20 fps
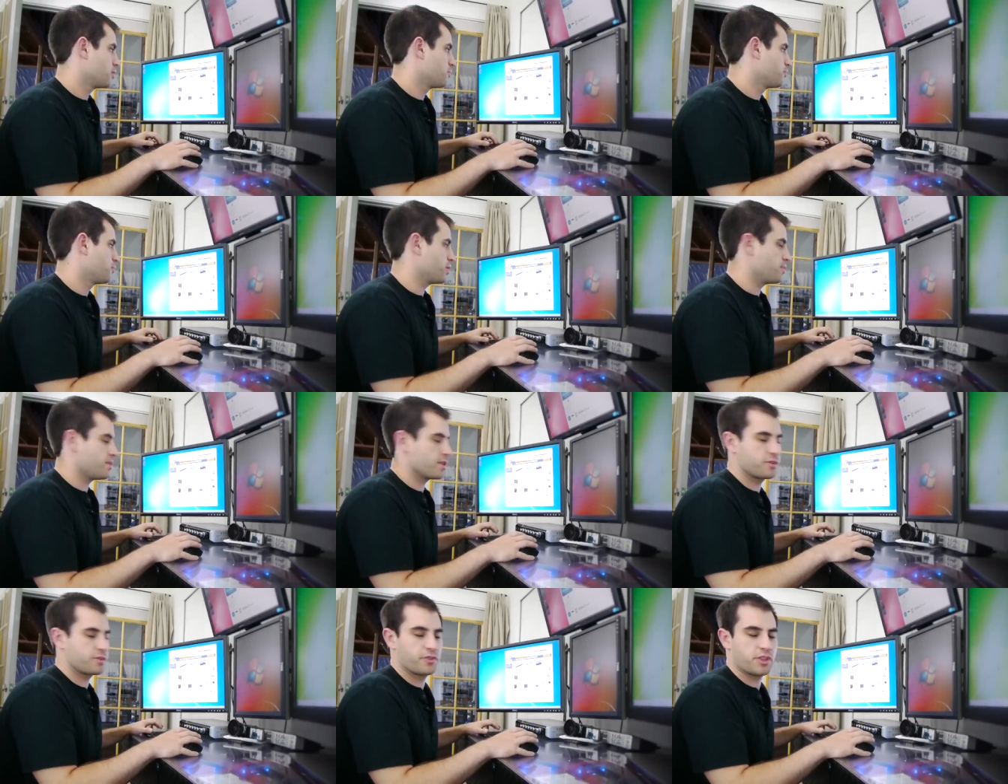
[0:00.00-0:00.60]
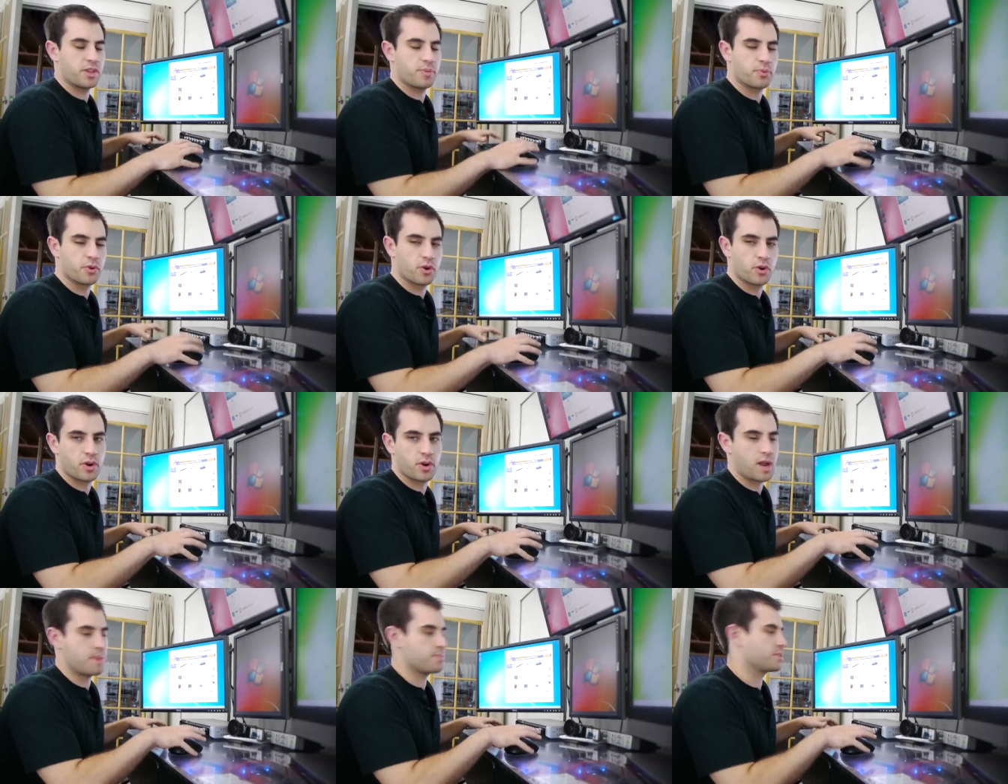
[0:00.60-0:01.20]
Pretty much for the
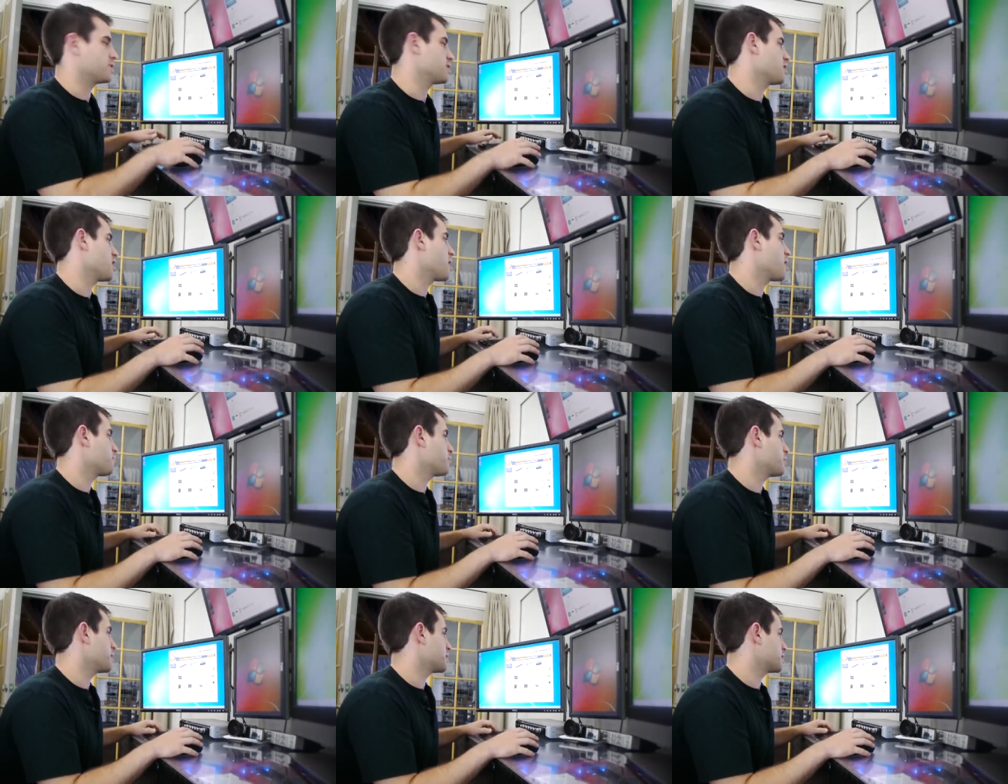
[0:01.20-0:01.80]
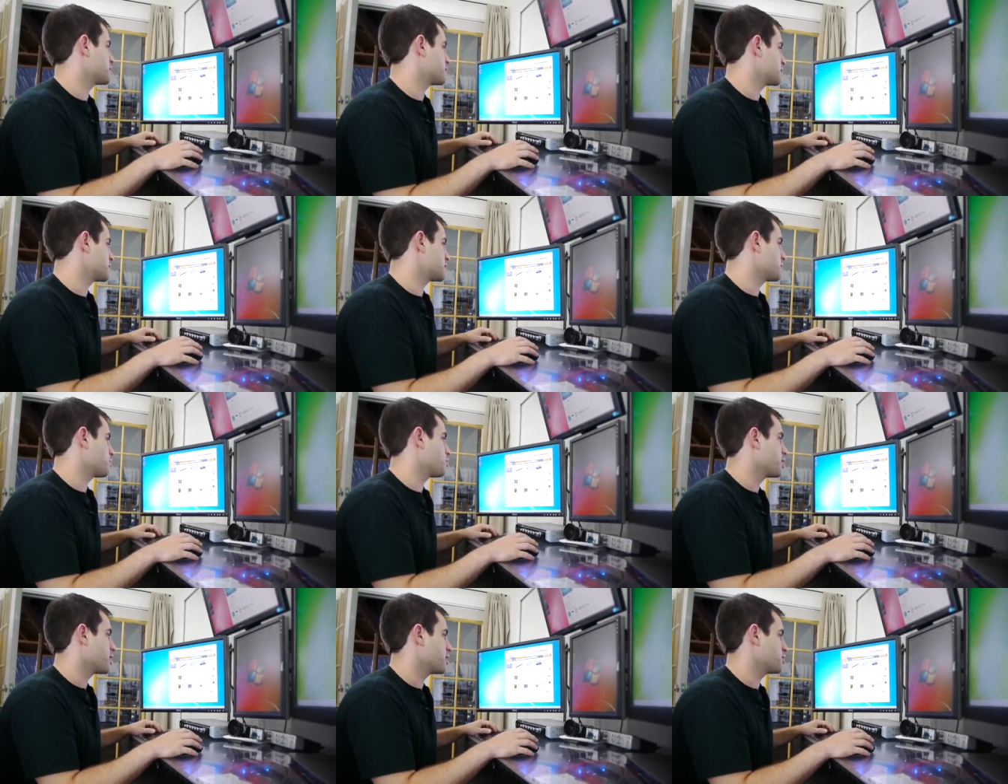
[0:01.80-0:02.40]
programs in the operating
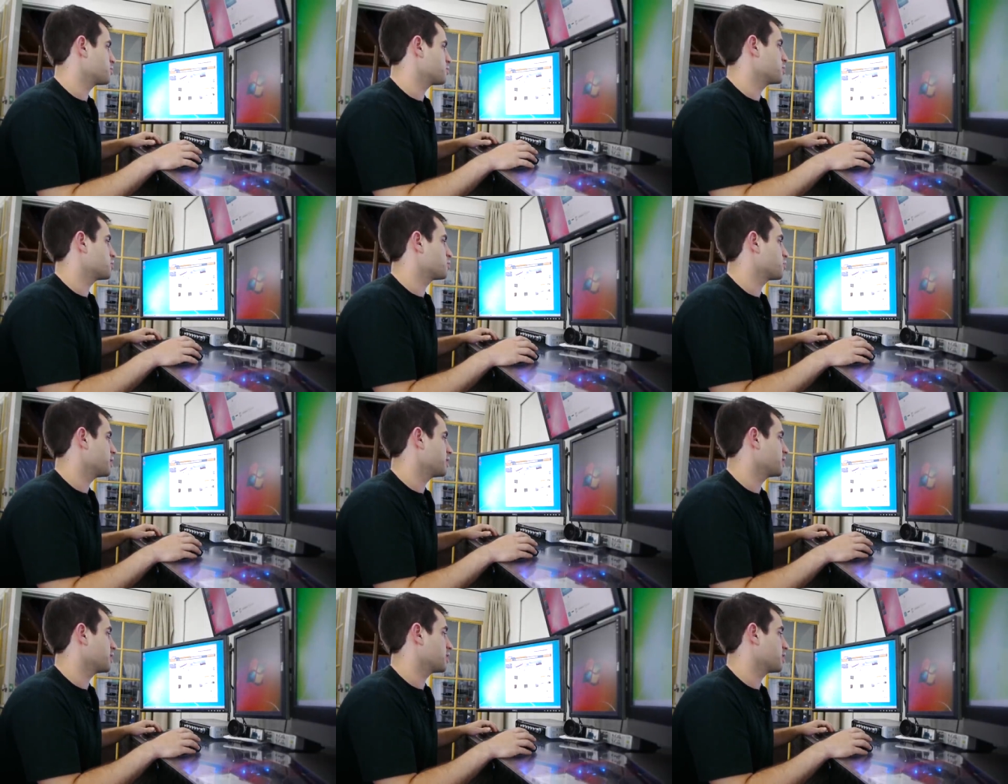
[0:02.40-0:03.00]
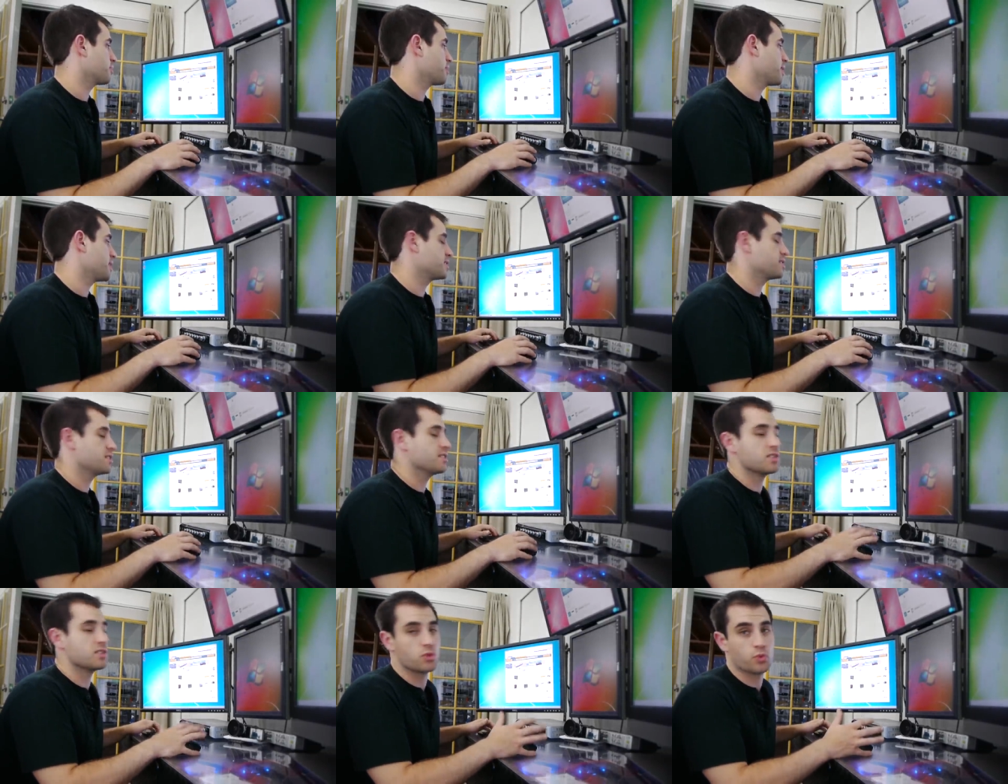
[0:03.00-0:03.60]
system, one hundred twenty
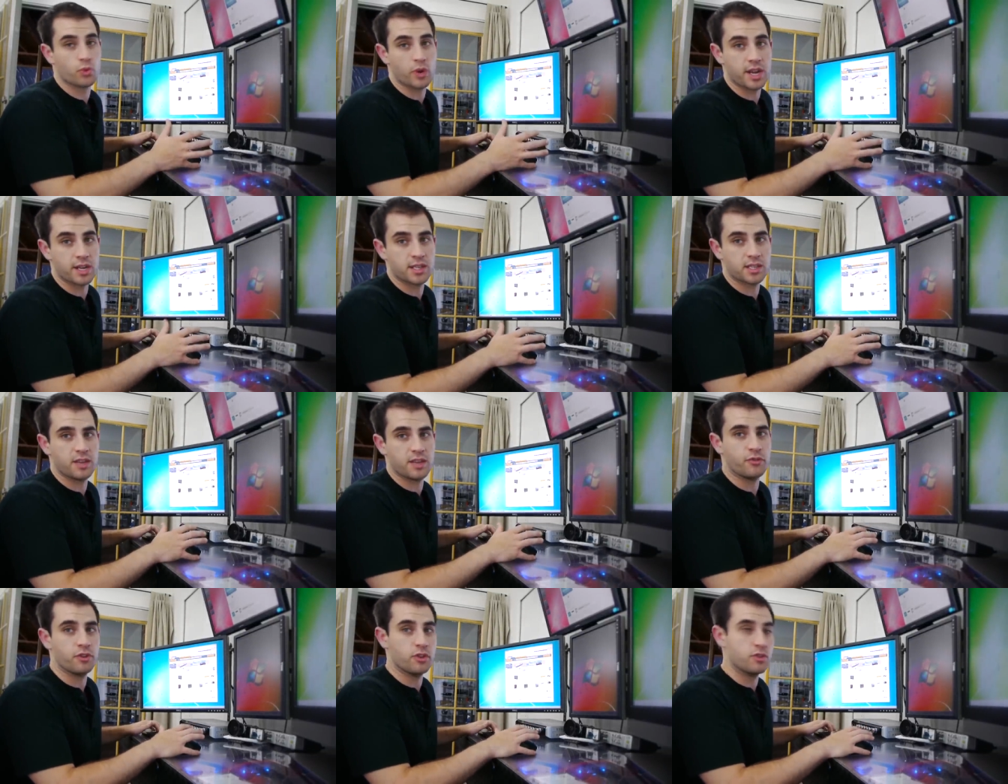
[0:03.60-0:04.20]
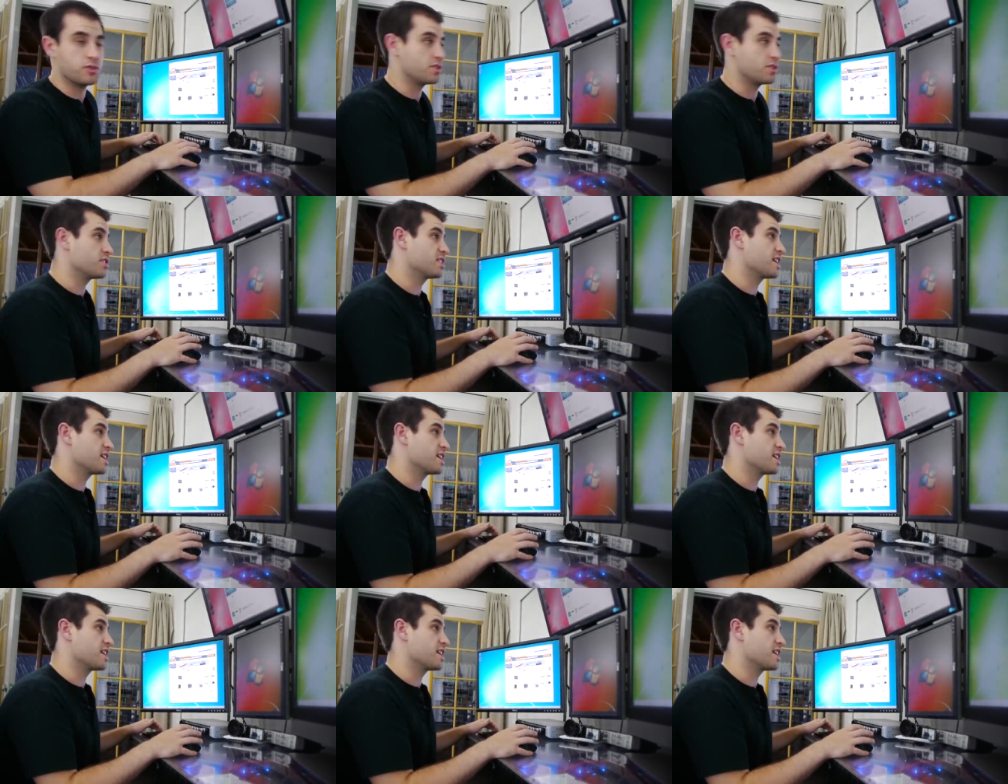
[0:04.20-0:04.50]
gigabytes is great. If you use your